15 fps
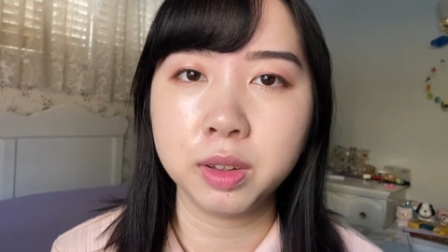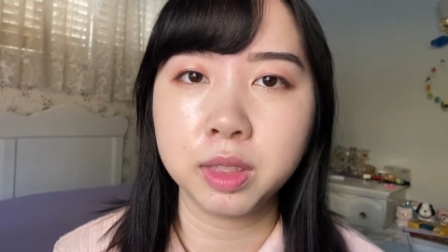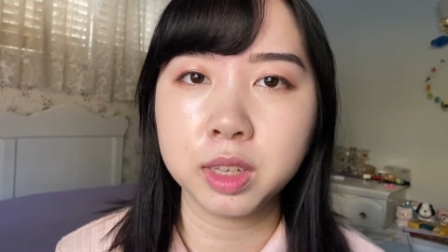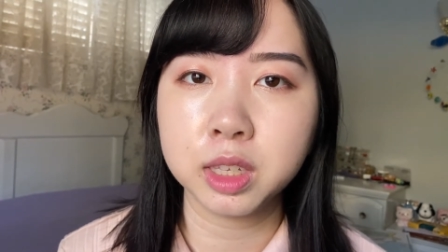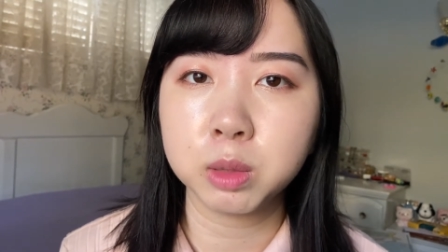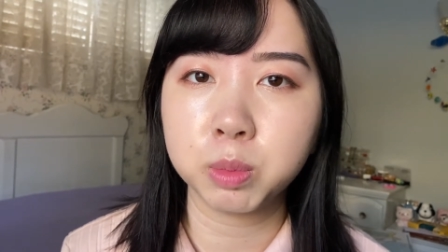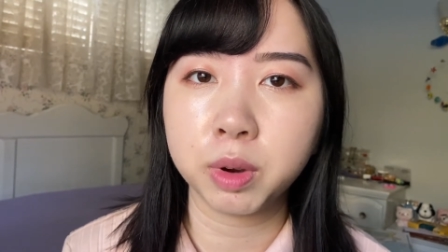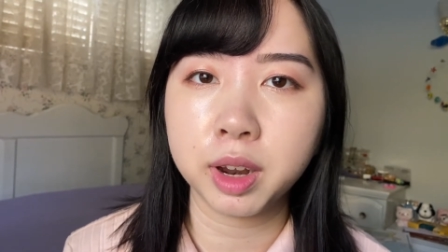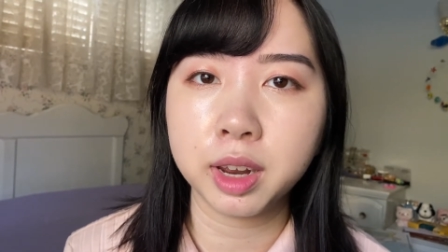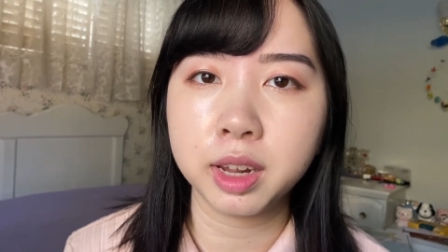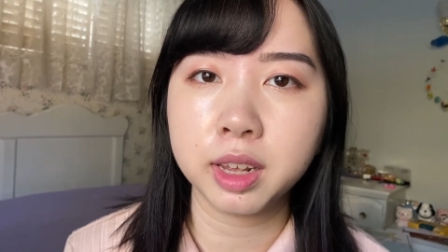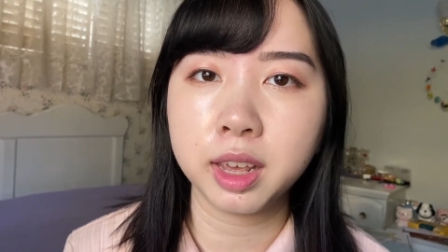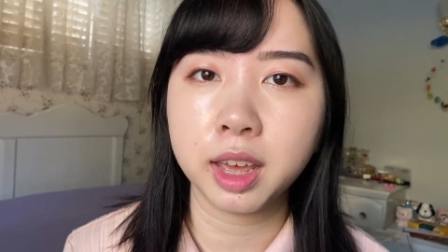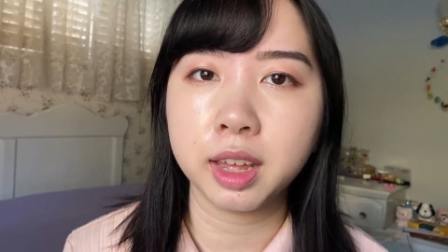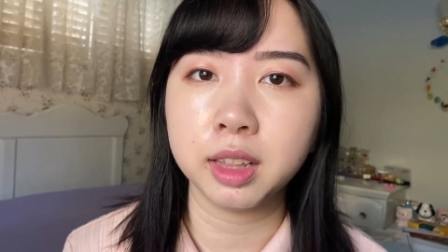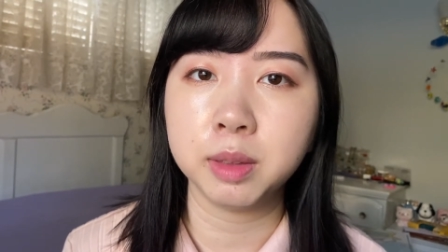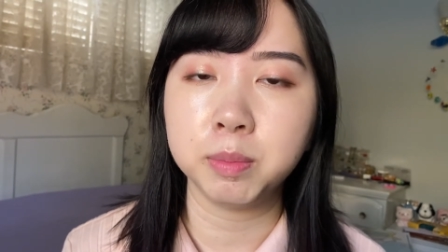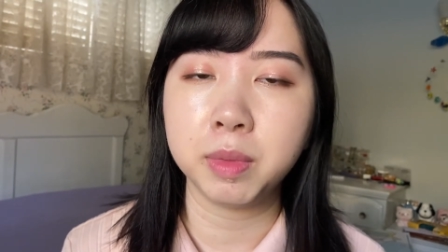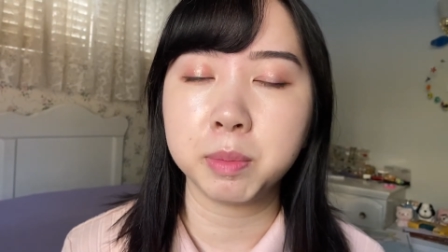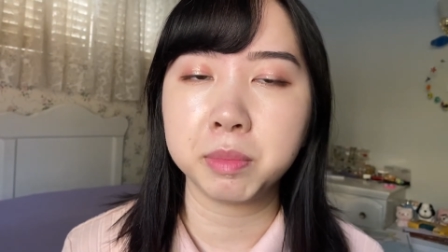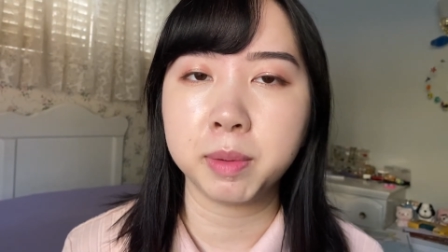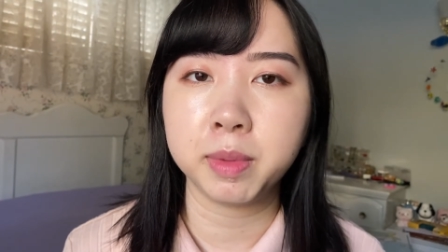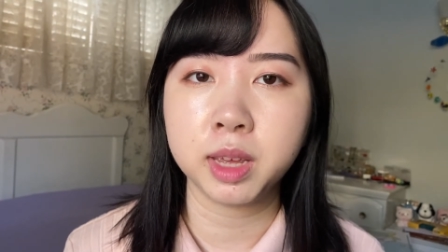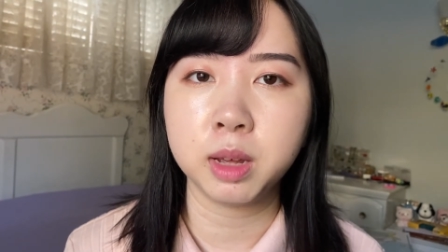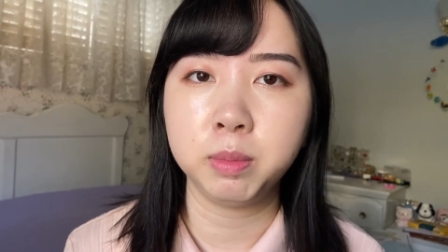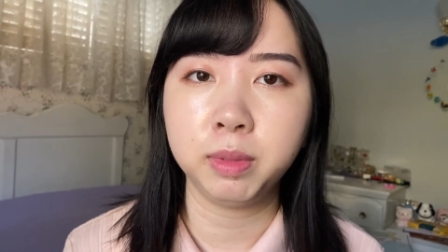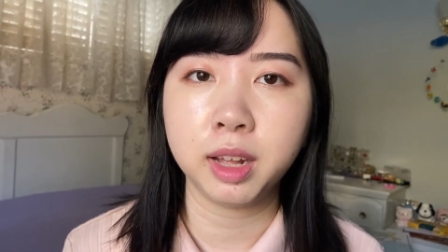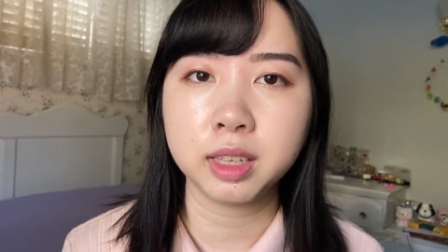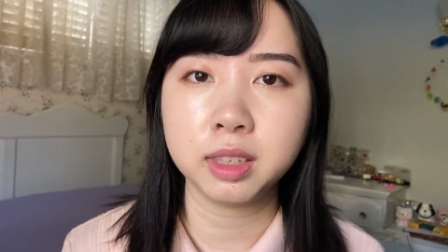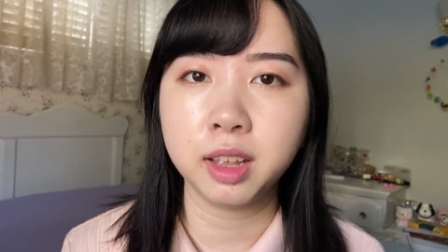the spray can make my makeup
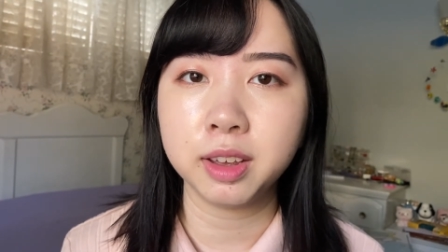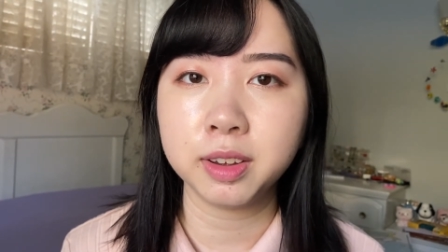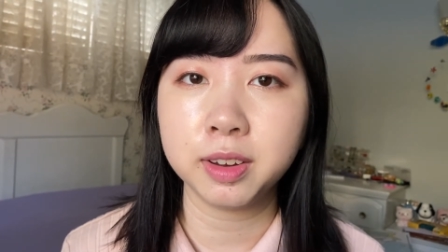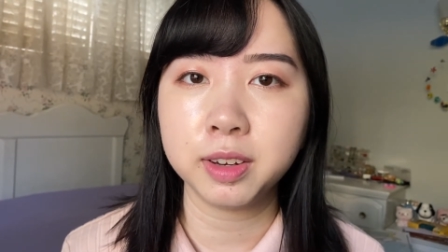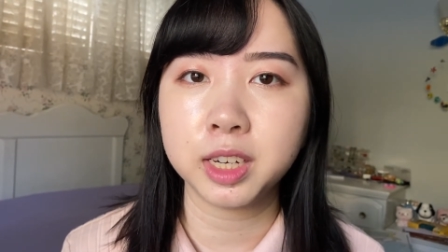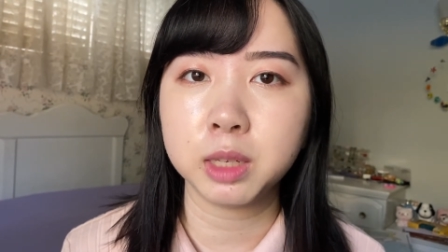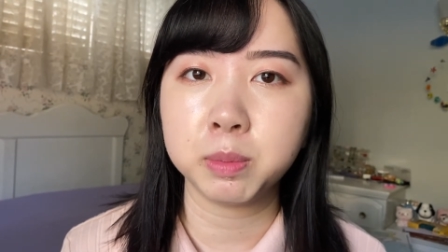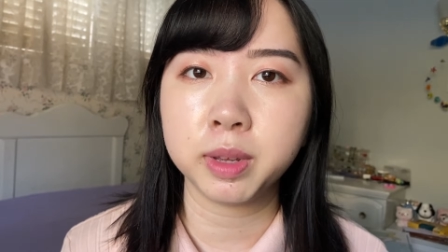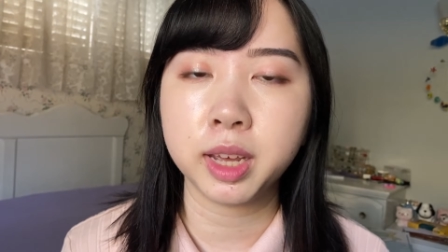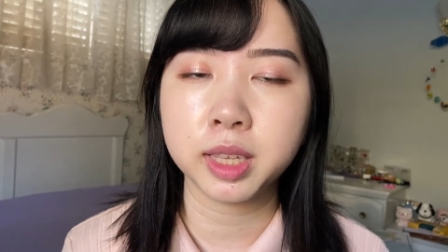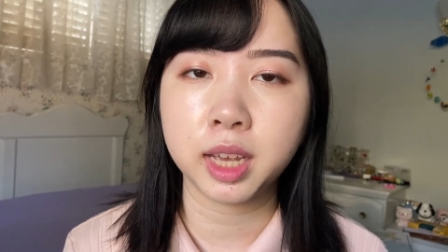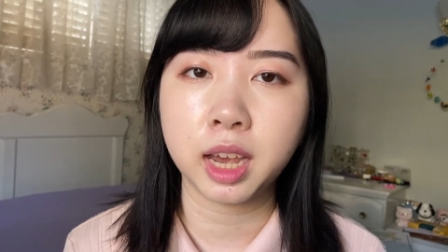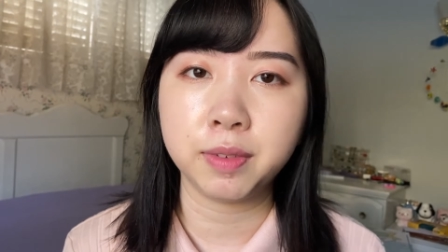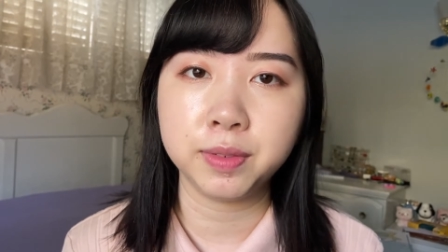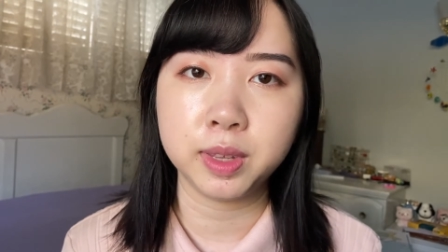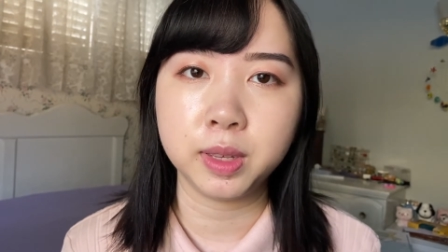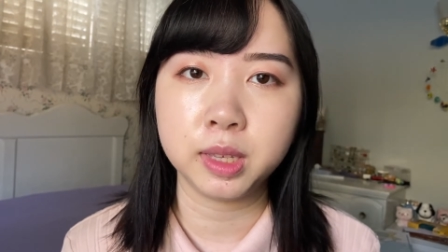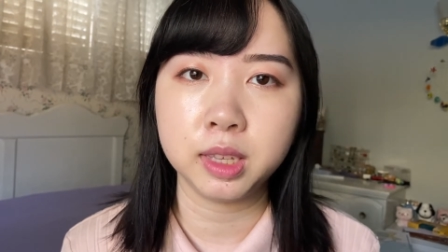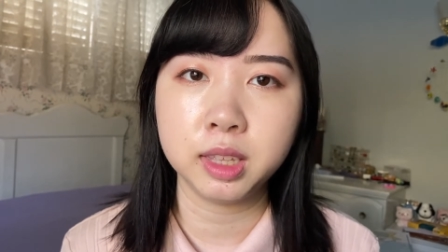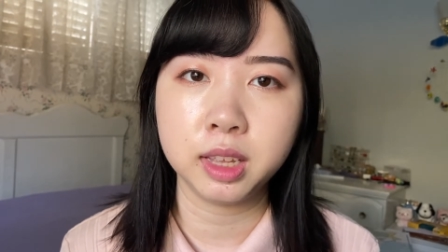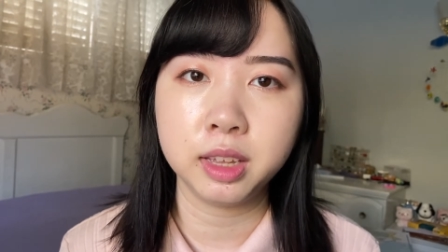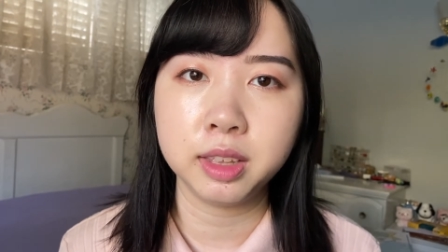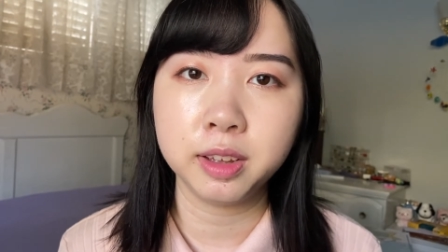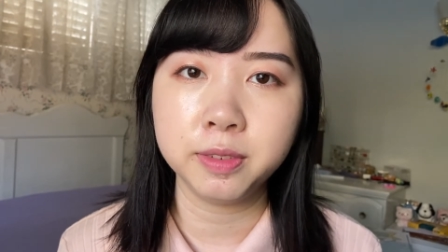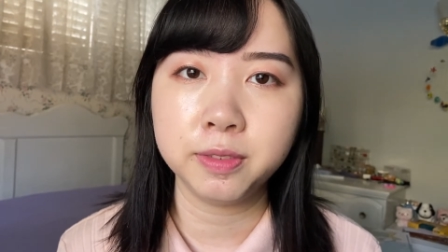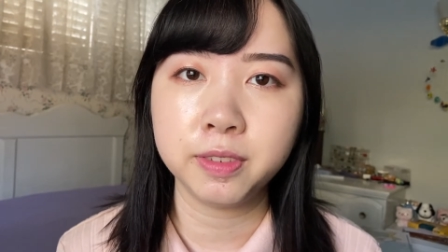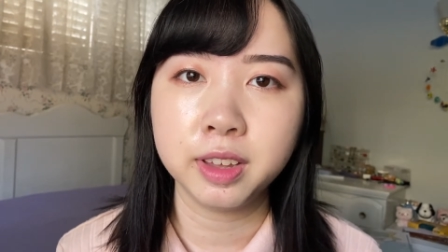last longer just because I haven't used it enough